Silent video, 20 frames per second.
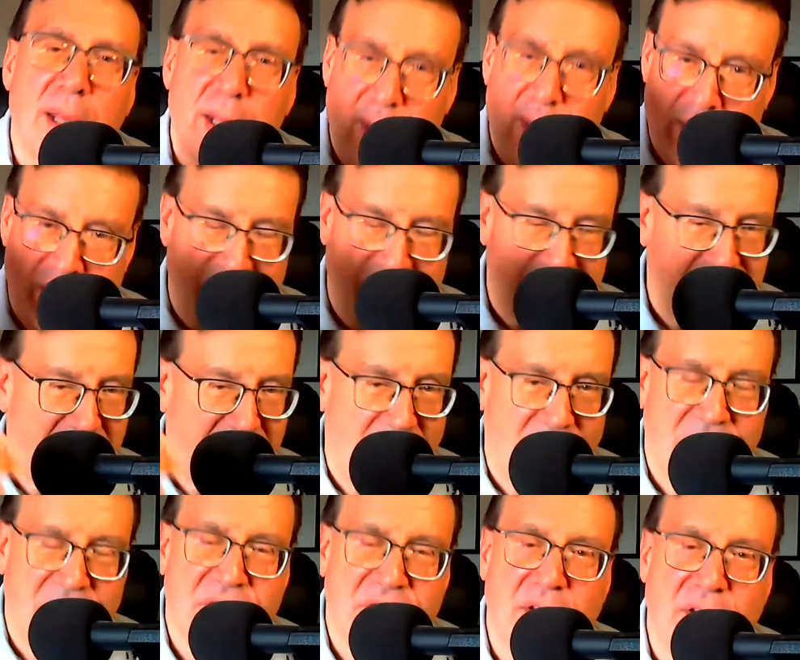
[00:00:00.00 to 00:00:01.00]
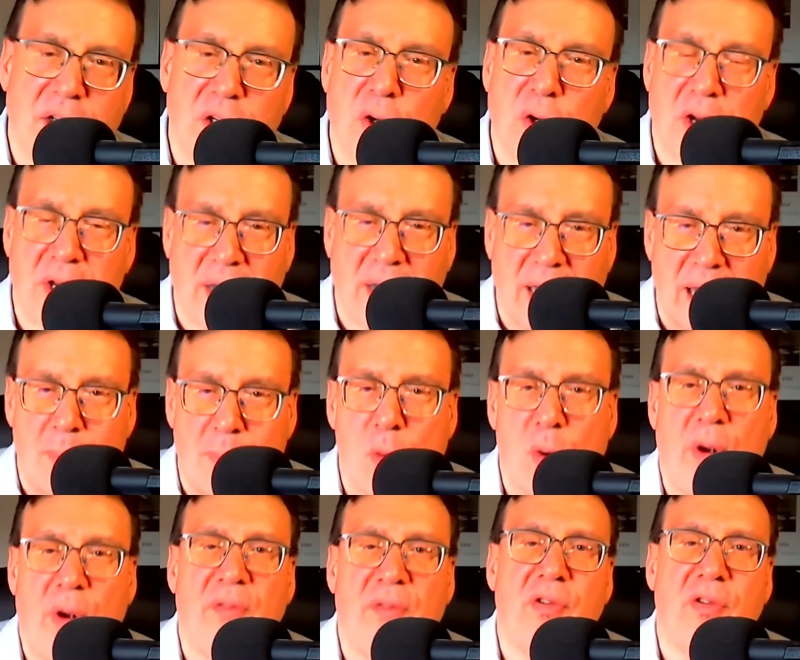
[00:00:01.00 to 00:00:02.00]
In the sales thing, you're going to get
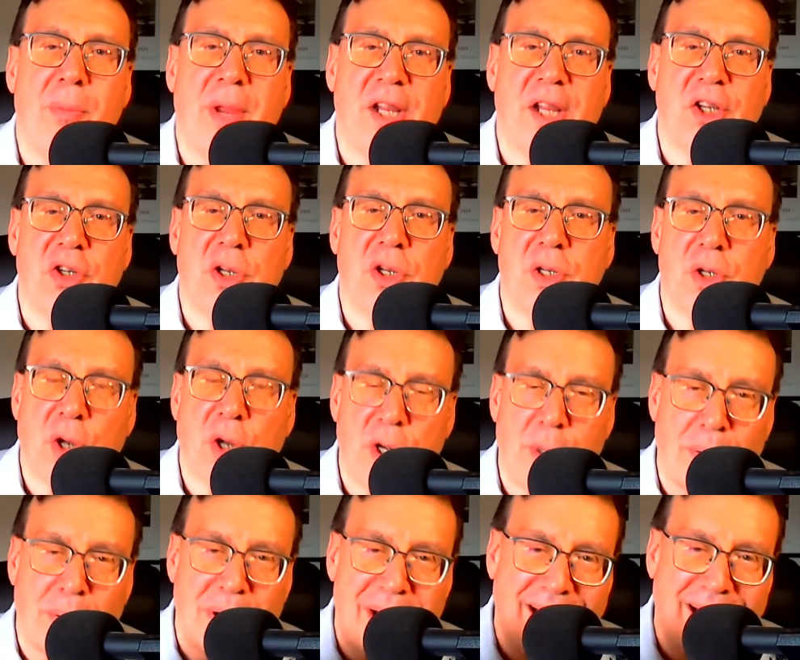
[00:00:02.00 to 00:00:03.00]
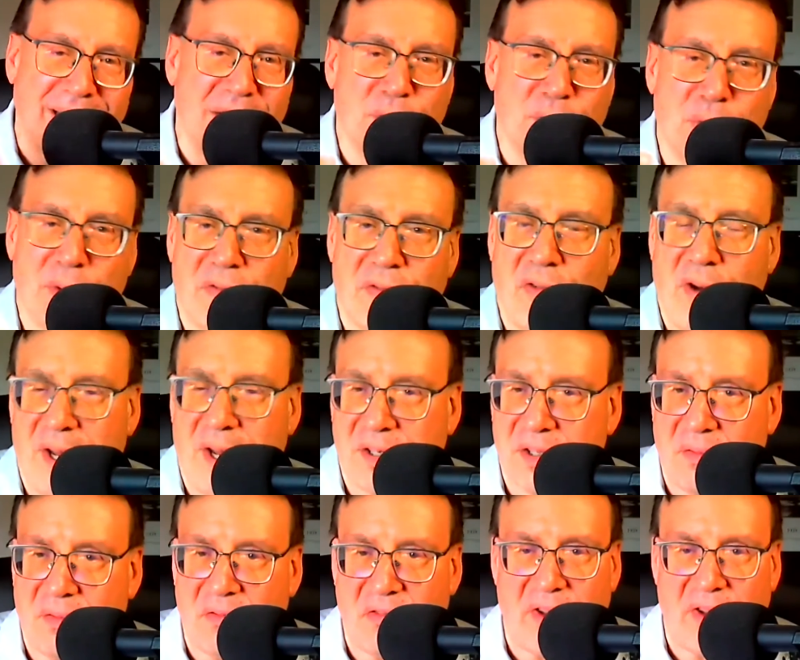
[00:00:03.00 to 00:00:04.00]
more information. You're going to practice with friends
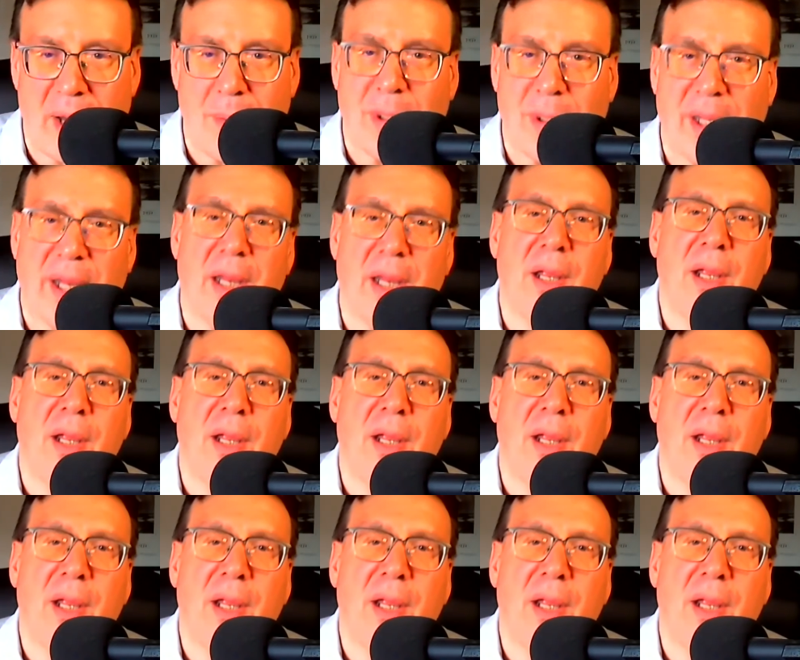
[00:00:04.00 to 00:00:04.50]
and family